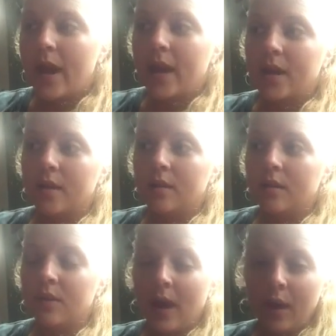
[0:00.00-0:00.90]
and
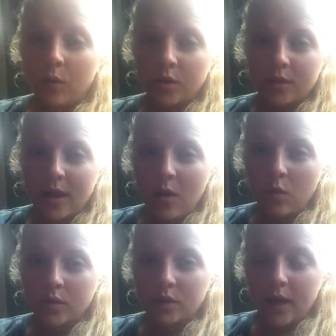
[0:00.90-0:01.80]
the hours that I
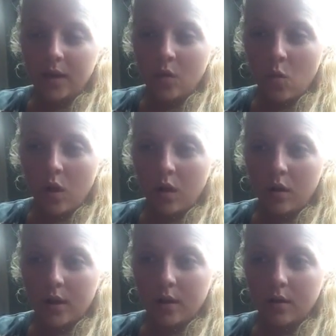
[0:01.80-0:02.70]
was getting to
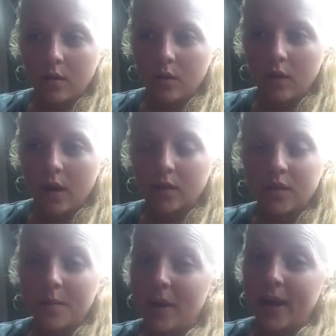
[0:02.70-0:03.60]
work, like
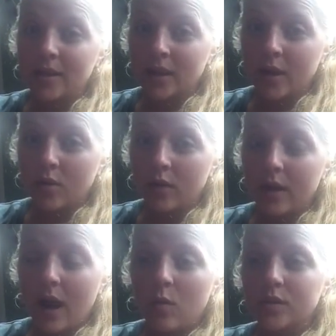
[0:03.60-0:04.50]
some days
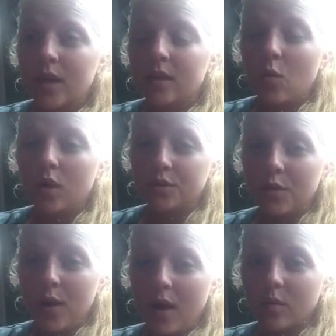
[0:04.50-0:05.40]
literally I was getting to work
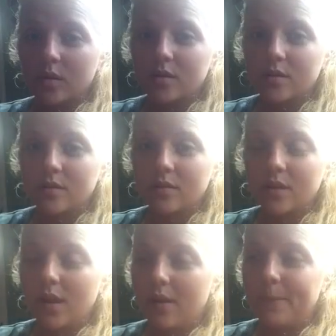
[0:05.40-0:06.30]
2 hours.
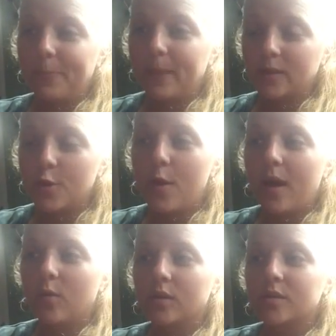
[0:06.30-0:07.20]
Yeah, 2
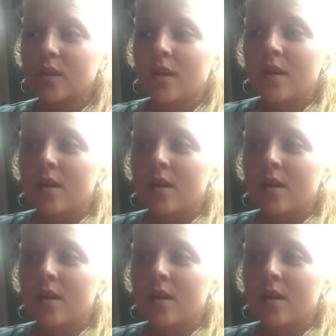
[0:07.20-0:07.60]
hours.